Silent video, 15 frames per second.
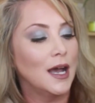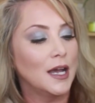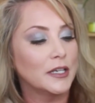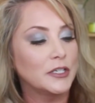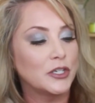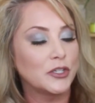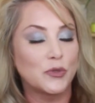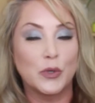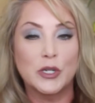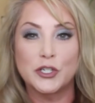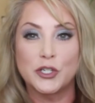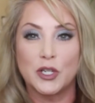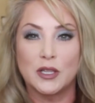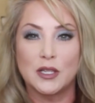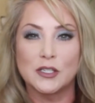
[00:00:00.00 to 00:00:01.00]
I just
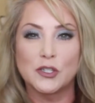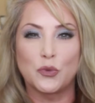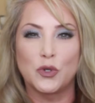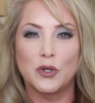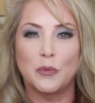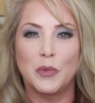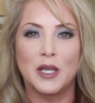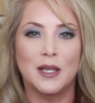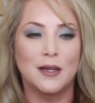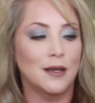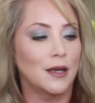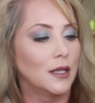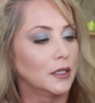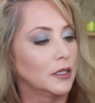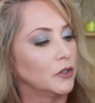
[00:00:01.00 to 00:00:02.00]
wish that this would have been
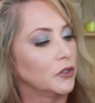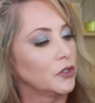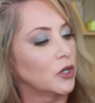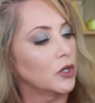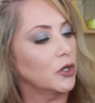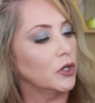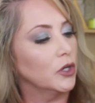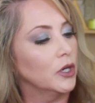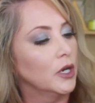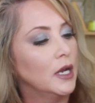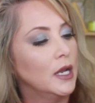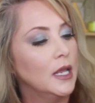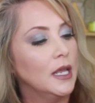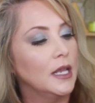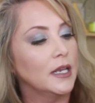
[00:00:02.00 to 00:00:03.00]
a little darker.
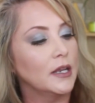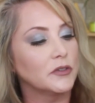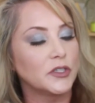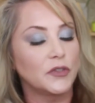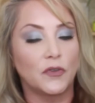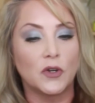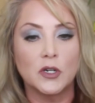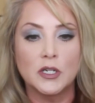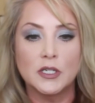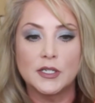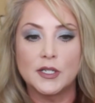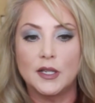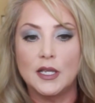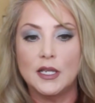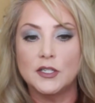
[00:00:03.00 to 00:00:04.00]
Now, as far
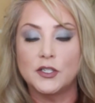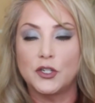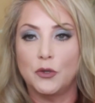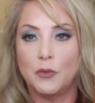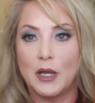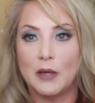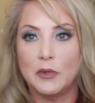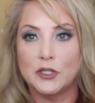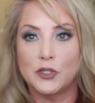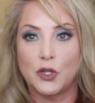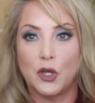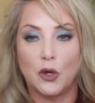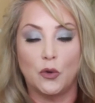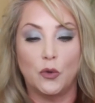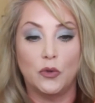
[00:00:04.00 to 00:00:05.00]
as these two babies
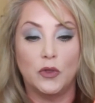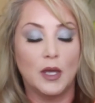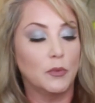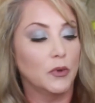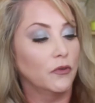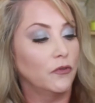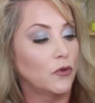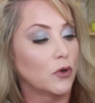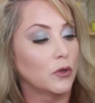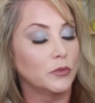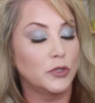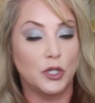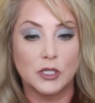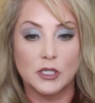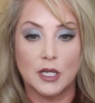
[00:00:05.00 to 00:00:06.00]
go, they
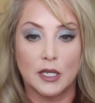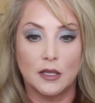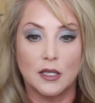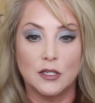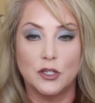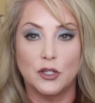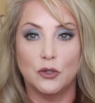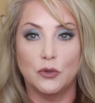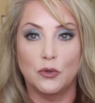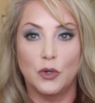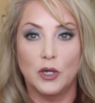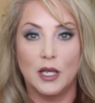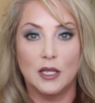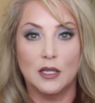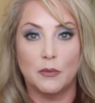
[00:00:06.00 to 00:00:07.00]
perform just like they
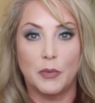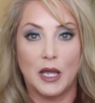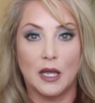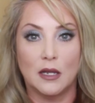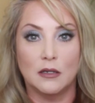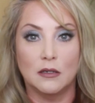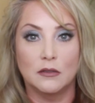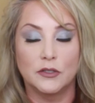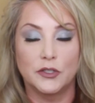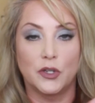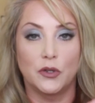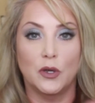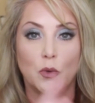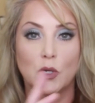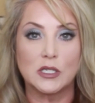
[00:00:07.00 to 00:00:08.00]
do in the pan.
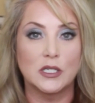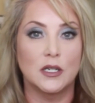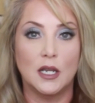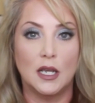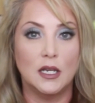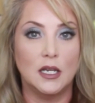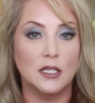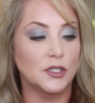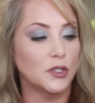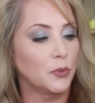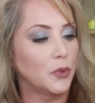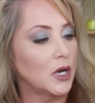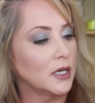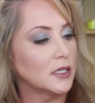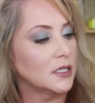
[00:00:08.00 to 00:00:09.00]
So there wasn't any
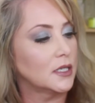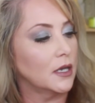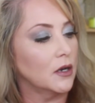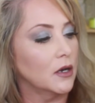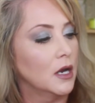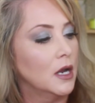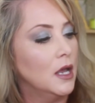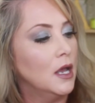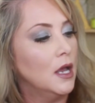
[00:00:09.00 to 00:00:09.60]
surprise there.